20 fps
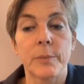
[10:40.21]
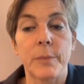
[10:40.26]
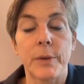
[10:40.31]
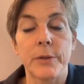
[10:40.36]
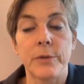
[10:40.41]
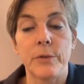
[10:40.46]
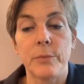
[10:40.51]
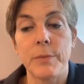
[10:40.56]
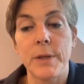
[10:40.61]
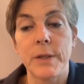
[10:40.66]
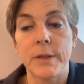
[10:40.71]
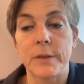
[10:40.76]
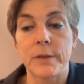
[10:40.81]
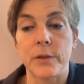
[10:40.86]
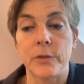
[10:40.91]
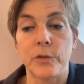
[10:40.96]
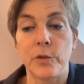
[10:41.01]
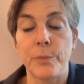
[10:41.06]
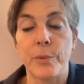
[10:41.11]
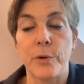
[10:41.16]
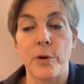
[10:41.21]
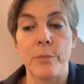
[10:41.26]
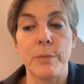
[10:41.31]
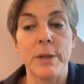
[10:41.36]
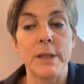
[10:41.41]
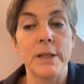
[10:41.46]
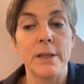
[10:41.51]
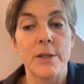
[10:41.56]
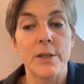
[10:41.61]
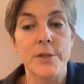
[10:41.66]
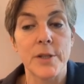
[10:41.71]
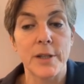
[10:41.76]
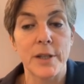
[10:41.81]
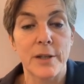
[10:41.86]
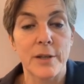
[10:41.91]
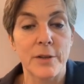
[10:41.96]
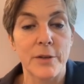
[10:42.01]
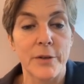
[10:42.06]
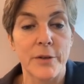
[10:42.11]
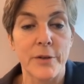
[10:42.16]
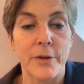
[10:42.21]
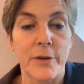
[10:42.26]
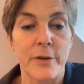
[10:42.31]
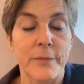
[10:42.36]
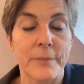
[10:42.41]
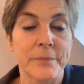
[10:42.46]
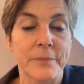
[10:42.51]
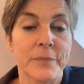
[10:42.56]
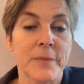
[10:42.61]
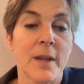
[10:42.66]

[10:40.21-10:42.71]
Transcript: but you miss the superomedial genicular nerve.